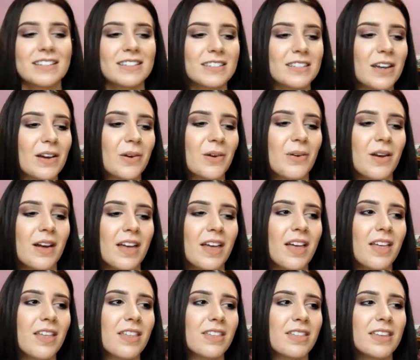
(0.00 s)
So
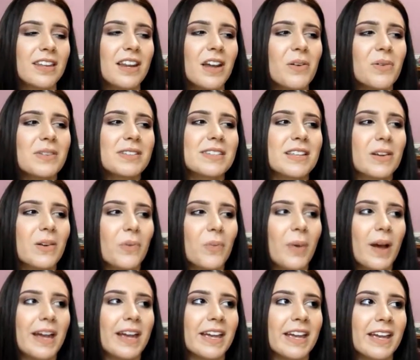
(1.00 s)
then I was like,
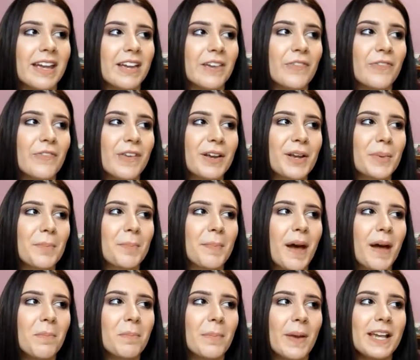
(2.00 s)
wait, if like
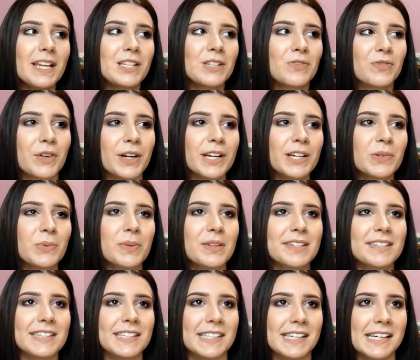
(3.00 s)
my best friend
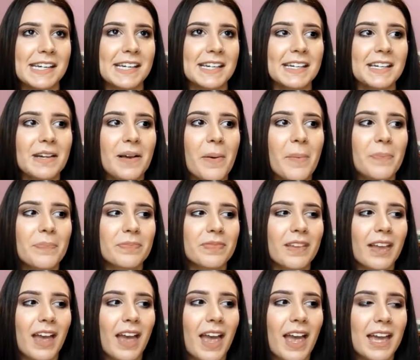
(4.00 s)
was sick
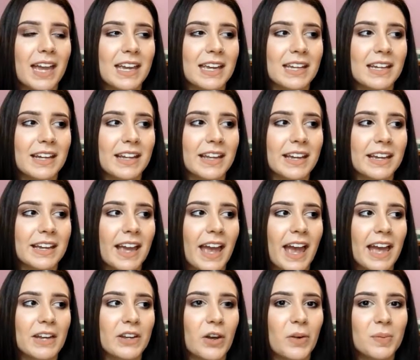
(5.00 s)
and like
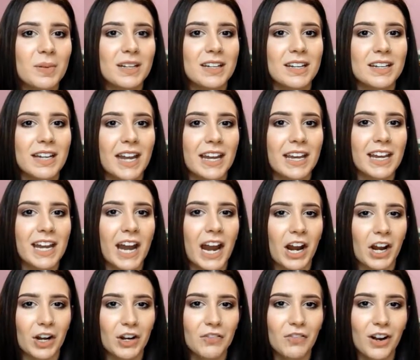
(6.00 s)
had nobody to take
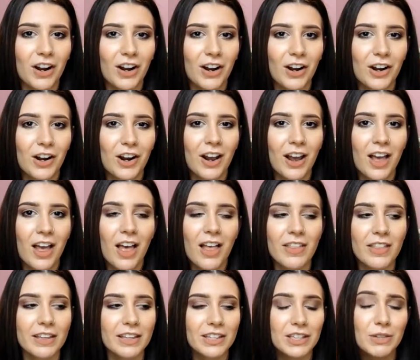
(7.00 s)
care of her,
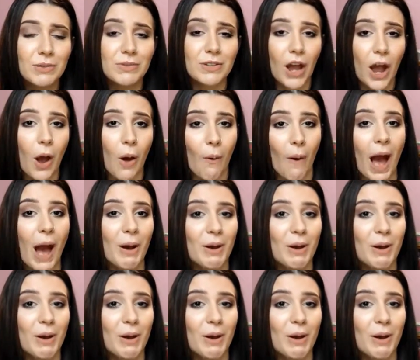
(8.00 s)
like you know